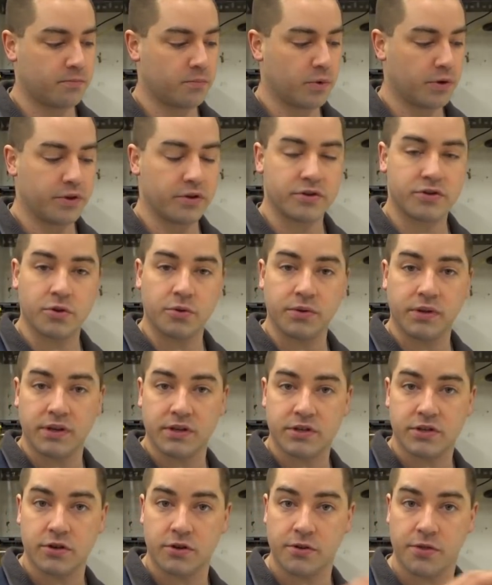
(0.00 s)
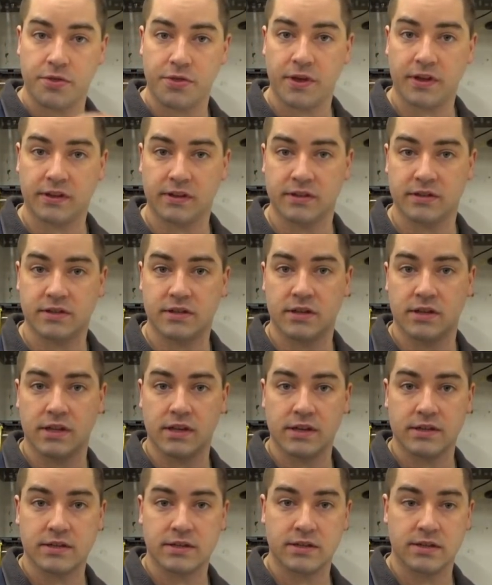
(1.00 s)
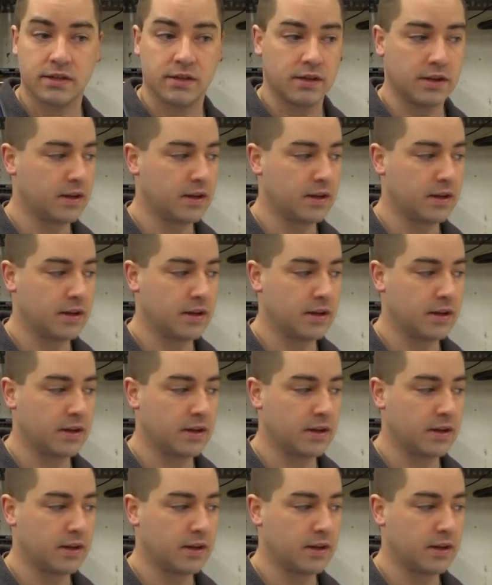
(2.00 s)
well, there's only a certain thickness to this.